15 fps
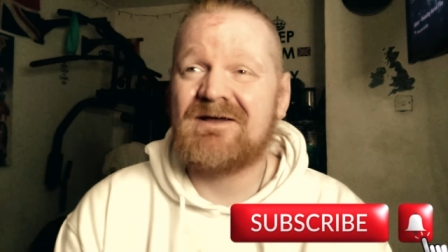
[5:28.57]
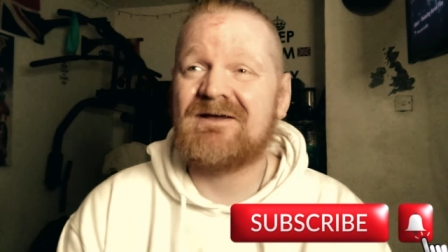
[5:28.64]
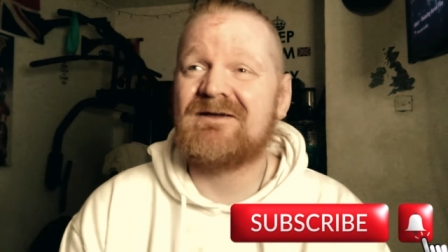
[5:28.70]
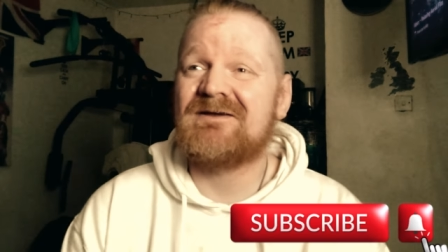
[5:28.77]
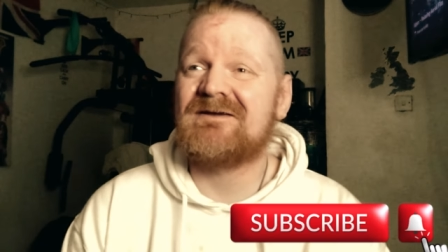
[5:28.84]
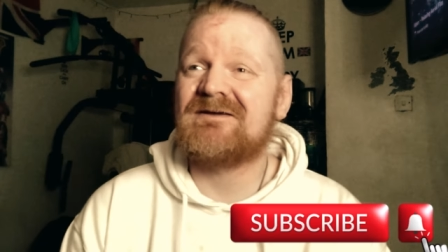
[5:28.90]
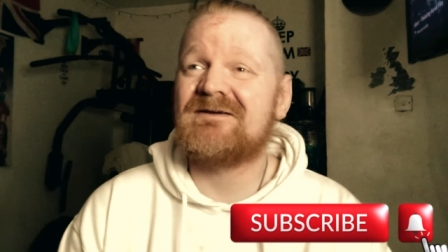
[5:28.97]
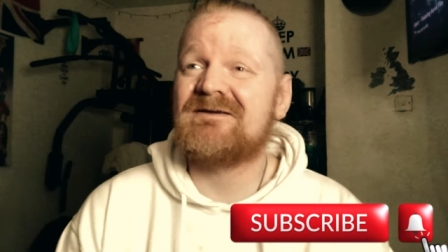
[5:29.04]

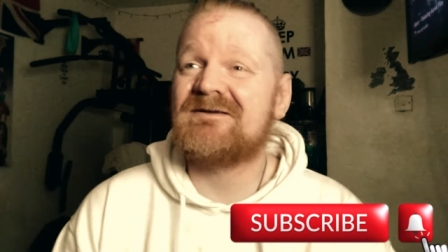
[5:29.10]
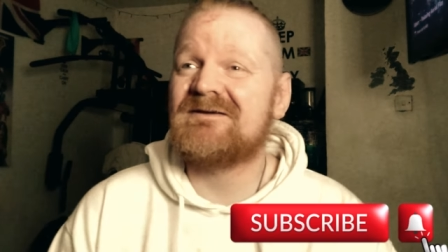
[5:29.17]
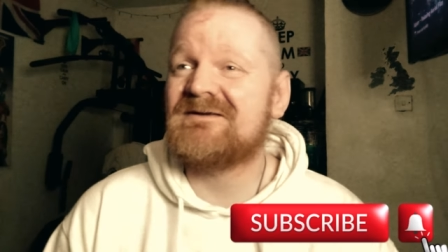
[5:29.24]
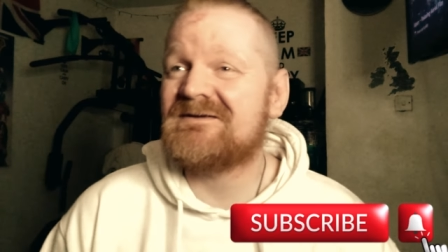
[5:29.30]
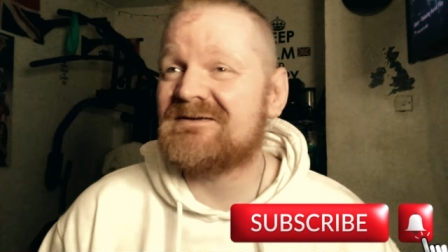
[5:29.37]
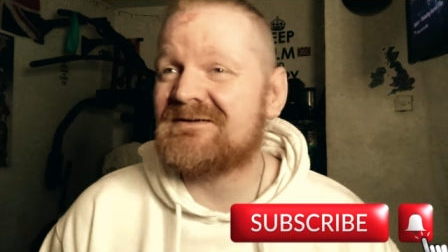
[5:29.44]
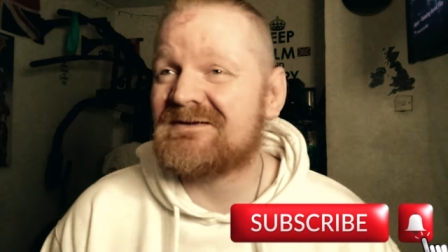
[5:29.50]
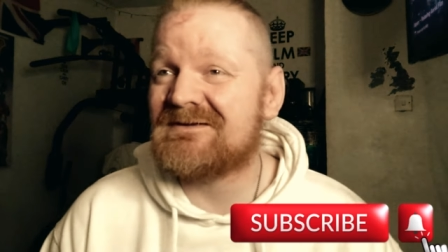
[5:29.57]

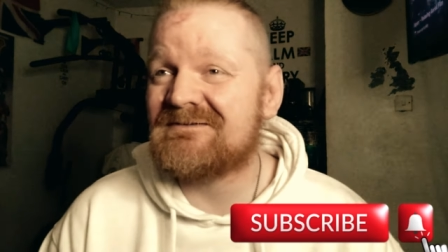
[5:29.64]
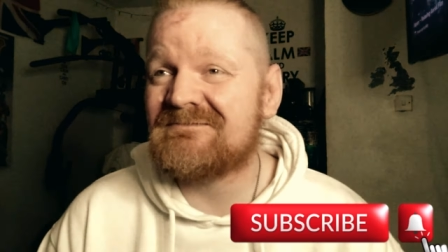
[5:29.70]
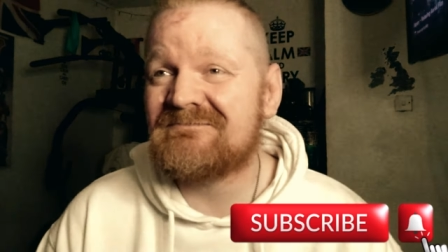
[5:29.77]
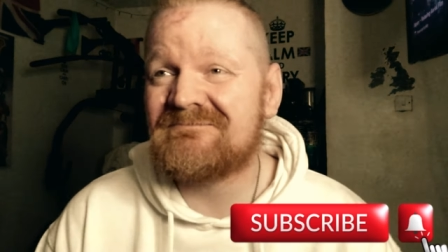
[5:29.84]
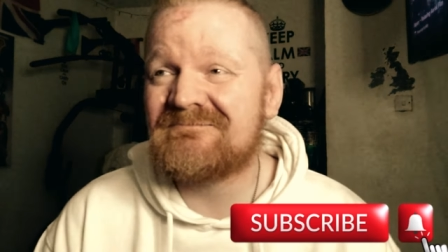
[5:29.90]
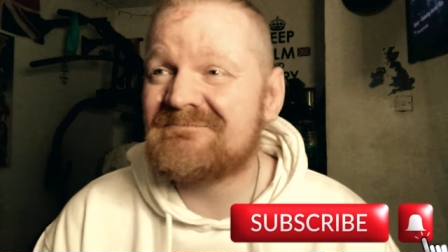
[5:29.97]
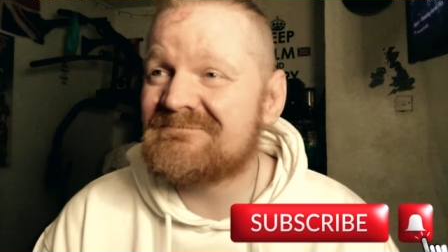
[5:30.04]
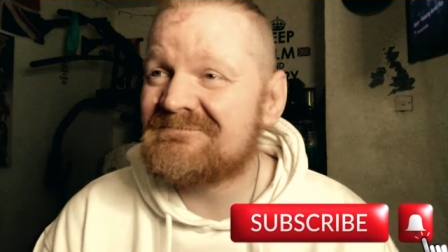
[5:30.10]
Uh,
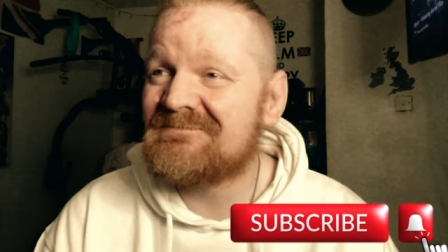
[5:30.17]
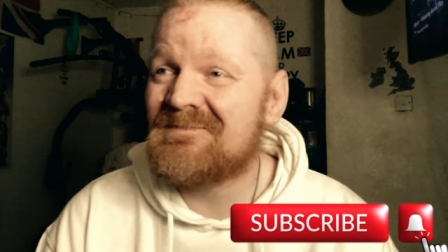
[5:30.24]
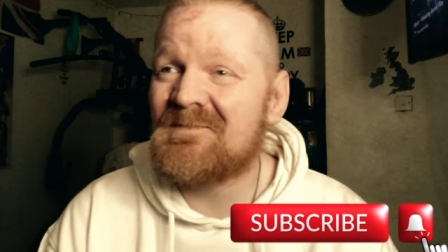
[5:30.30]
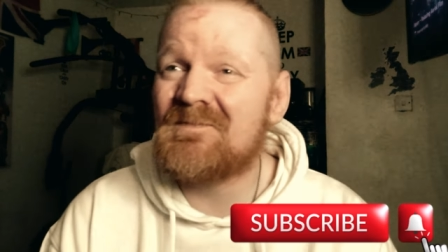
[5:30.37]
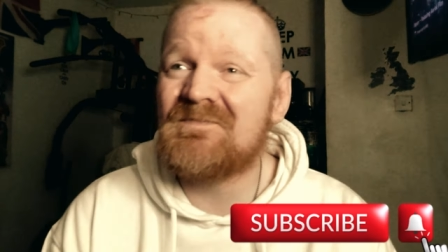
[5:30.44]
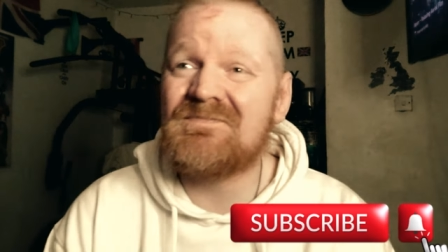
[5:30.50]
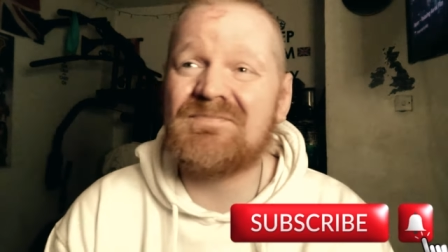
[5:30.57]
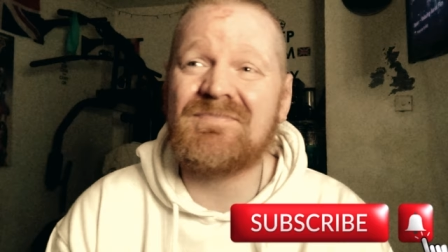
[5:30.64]

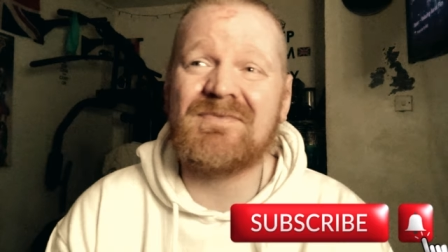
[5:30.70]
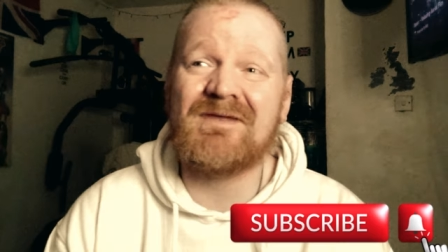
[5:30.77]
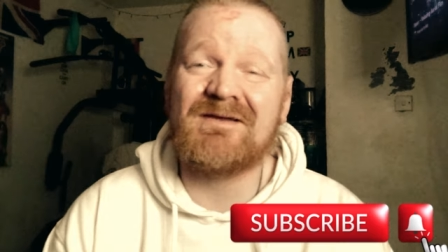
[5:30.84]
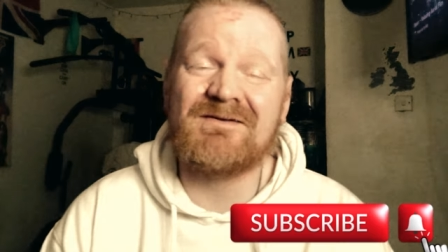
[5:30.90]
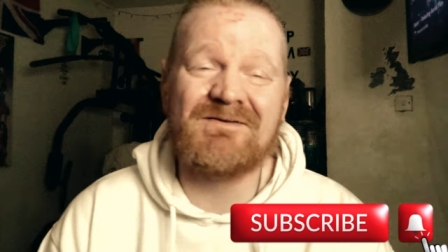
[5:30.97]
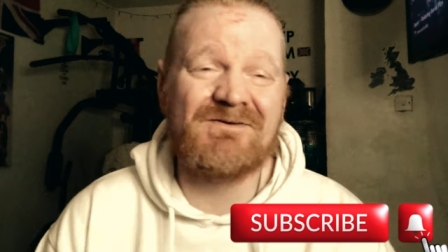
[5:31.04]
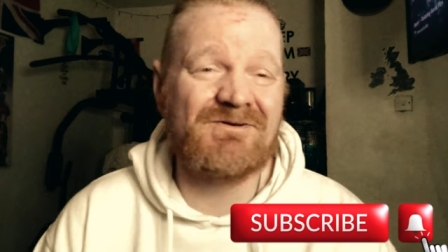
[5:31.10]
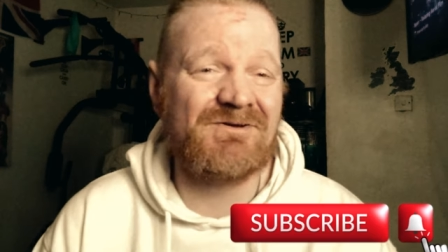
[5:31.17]

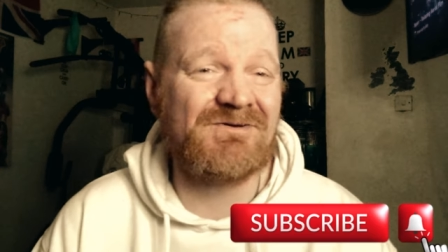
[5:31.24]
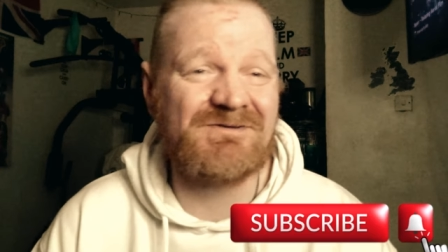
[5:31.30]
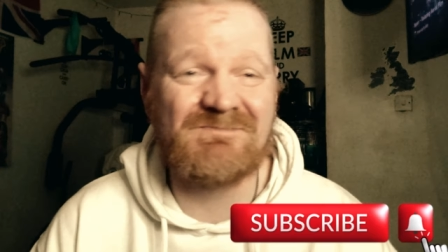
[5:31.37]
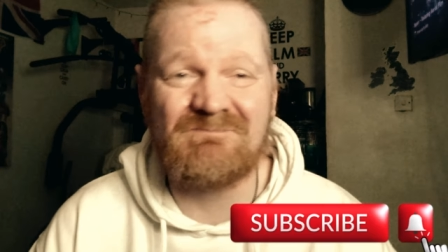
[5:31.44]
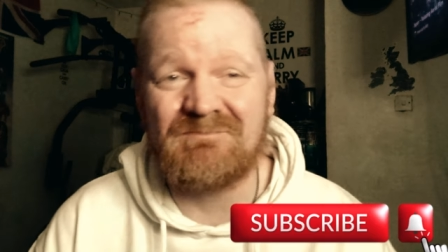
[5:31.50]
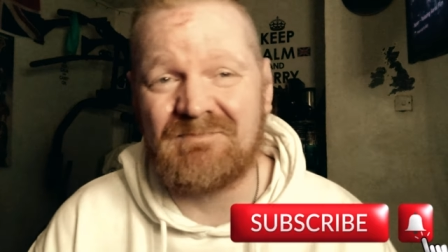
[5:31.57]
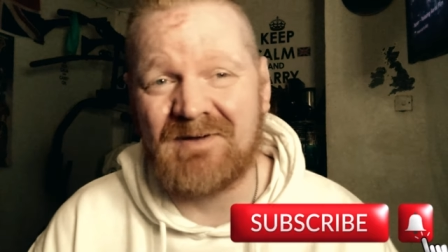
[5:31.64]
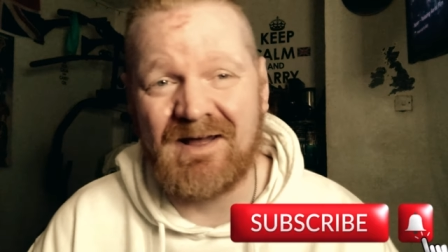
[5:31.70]
it's
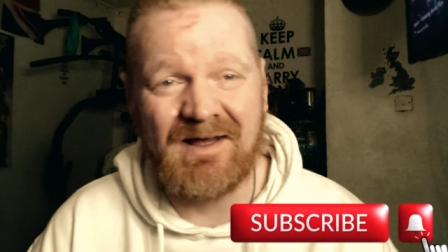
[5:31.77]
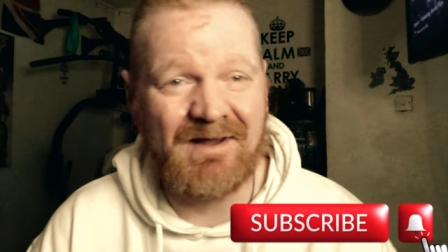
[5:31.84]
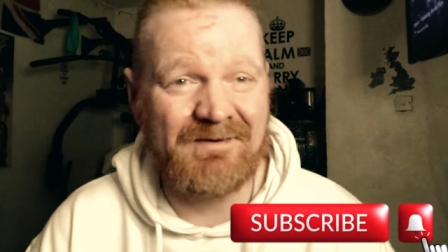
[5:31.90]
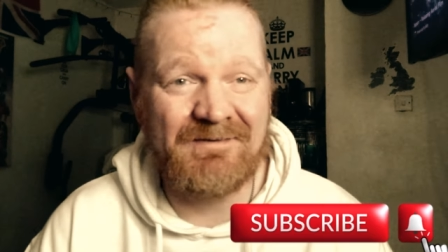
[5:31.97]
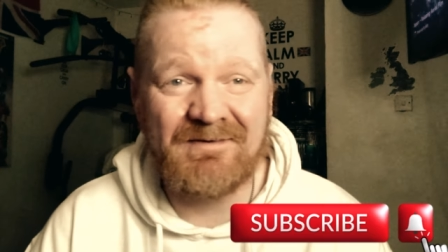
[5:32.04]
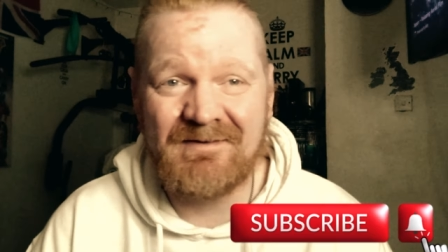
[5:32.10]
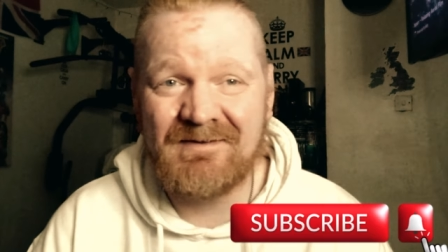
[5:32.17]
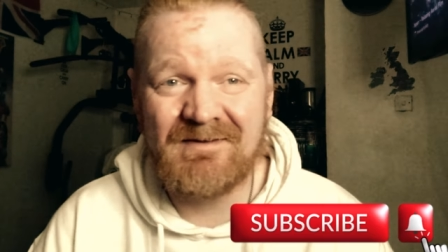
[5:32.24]
just
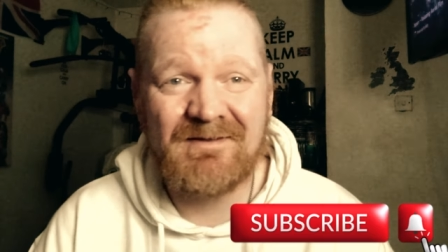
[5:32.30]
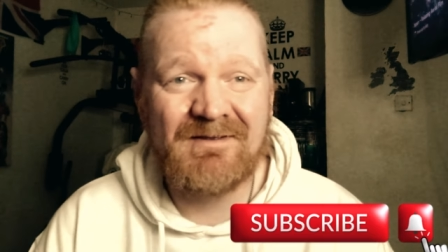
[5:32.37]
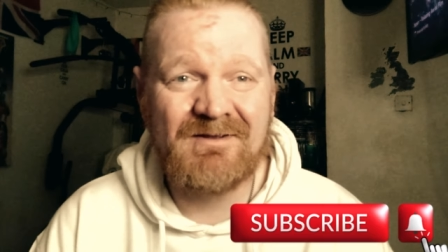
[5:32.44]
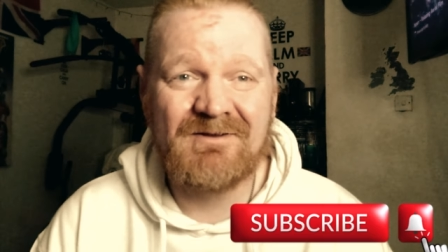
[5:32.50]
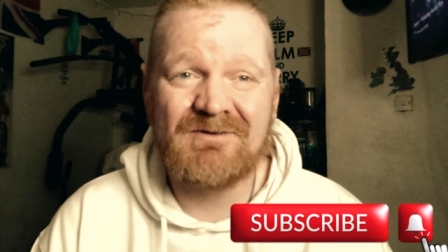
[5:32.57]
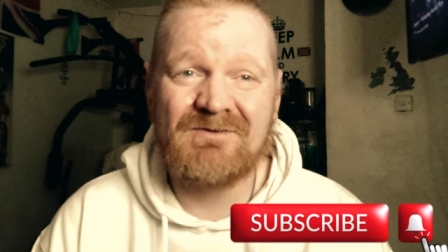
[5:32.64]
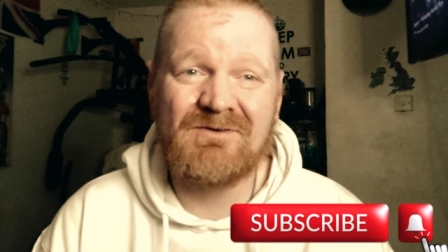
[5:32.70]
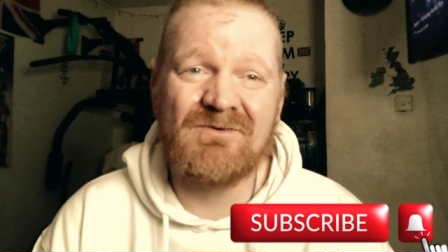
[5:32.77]
bad,
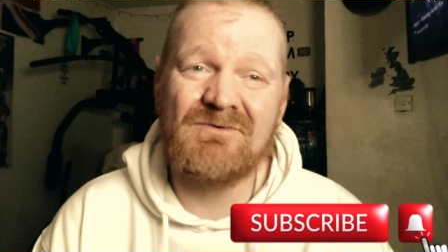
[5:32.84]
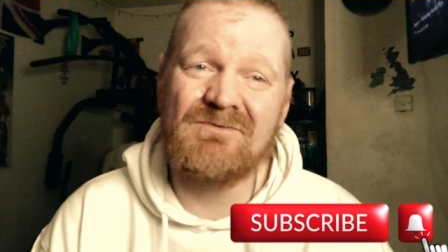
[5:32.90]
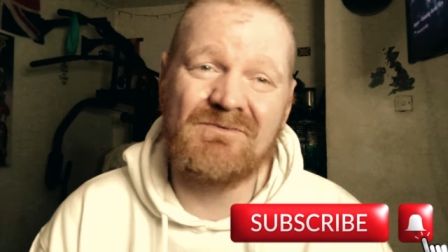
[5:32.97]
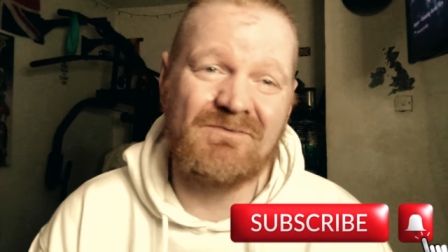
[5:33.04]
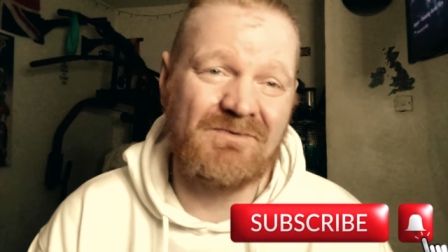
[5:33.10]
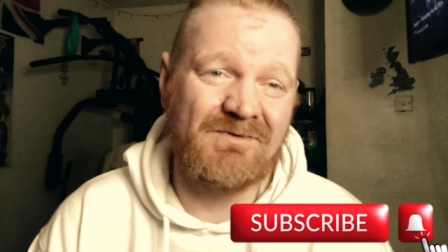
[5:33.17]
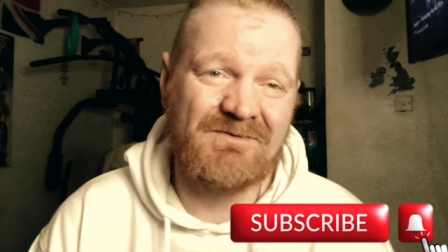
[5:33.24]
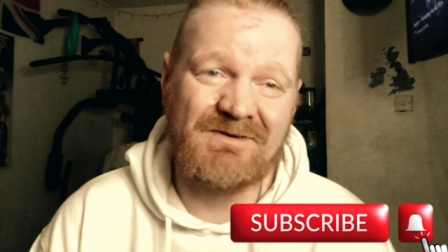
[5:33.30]

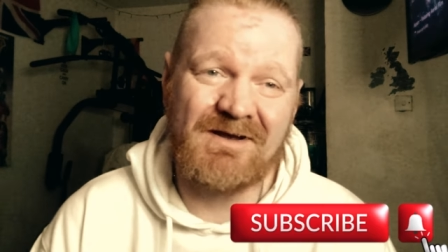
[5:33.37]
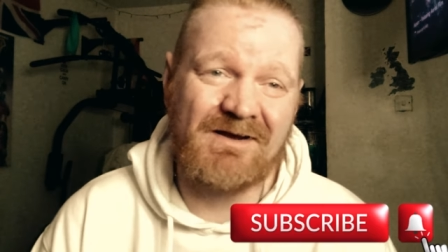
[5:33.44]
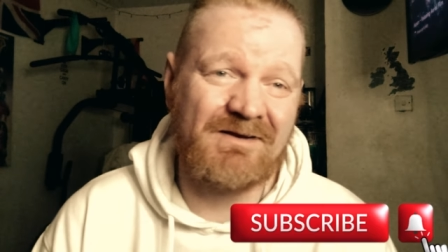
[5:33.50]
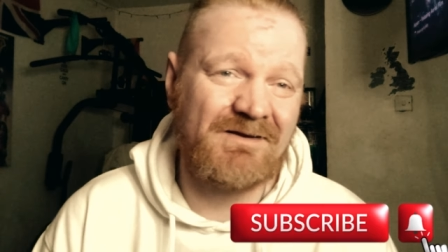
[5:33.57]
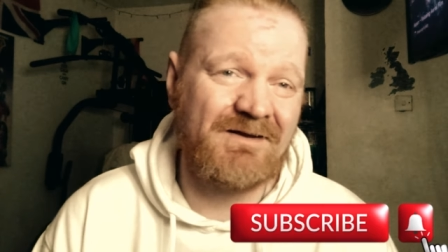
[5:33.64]
dude.